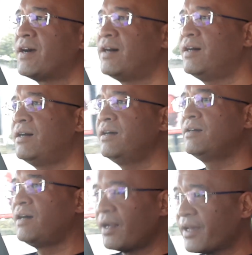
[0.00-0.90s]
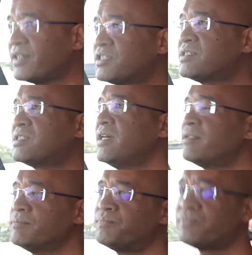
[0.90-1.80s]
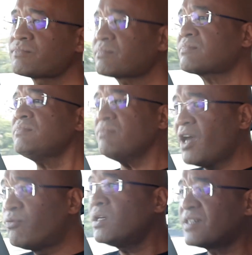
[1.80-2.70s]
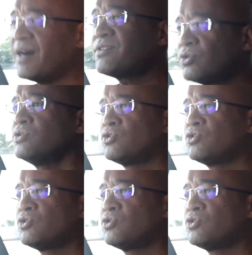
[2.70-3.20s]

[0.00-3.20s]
Uh, like I just said, I've worked hard to,